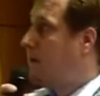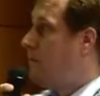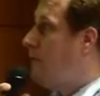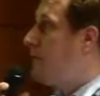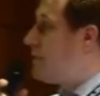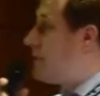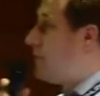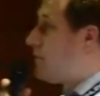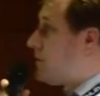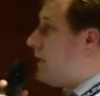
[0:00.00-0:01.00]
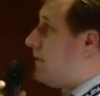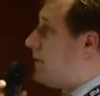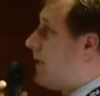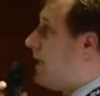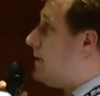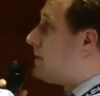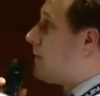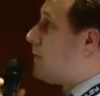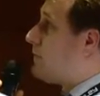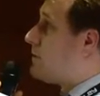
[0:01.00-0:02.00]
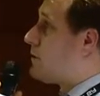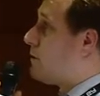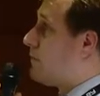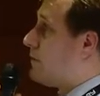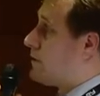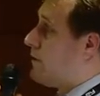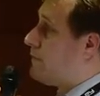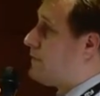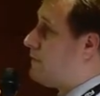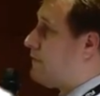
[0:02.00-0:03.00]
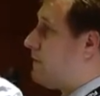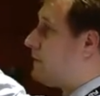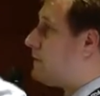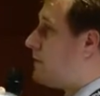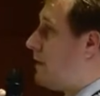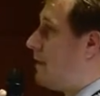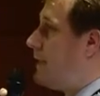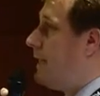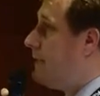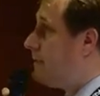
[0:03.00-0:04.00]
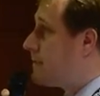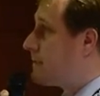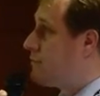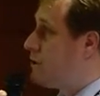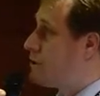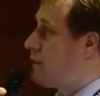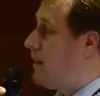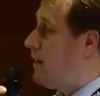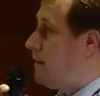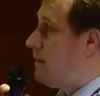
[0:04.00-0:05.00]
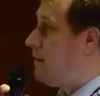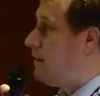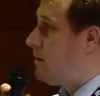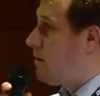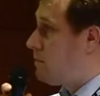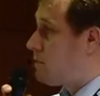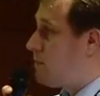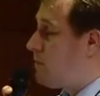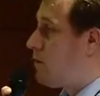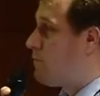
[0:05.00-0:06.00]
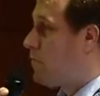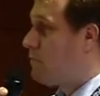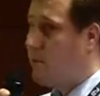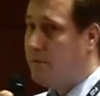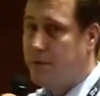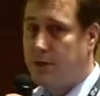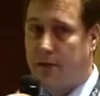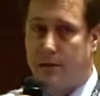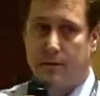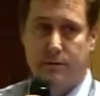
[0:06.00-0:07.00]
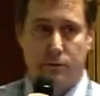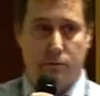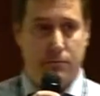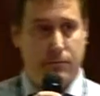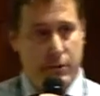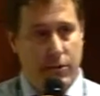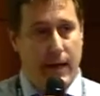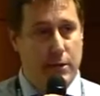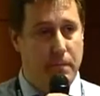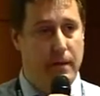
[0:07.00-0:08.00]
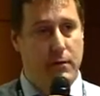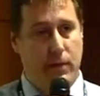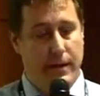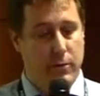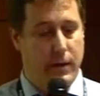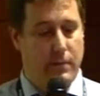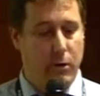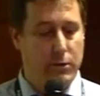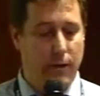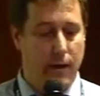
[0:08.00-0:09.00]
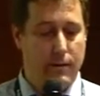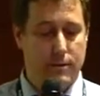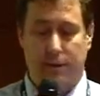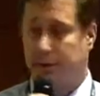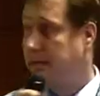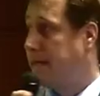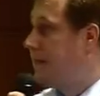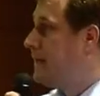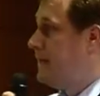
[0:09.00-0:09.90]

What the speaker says: On the right-hand side, you see the layers of the software. So we have different layers which are on top of each other to try to be quite modular, so that you can,